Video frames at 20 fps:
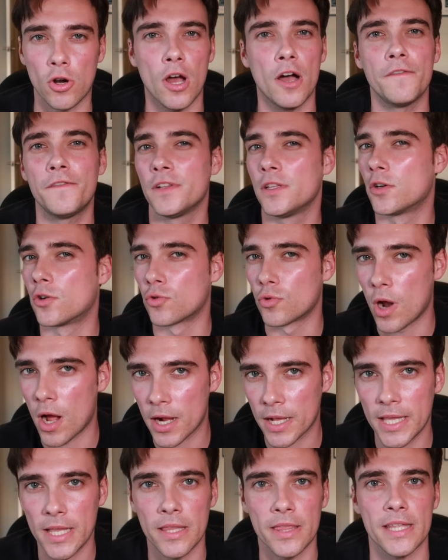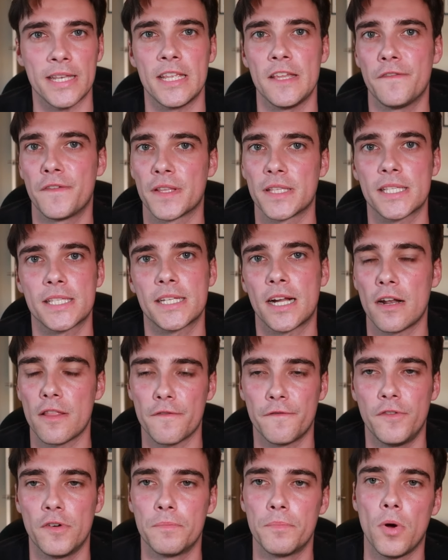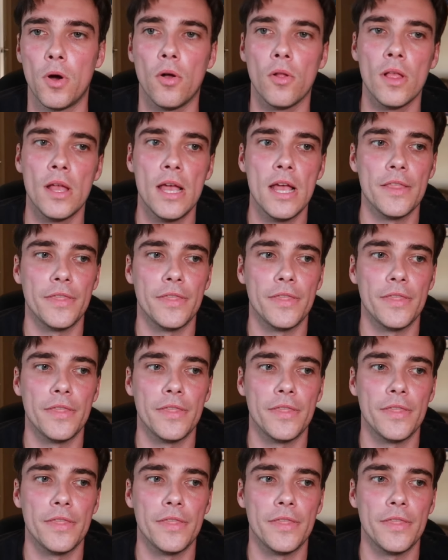off a little rocky on the defensive side of the football,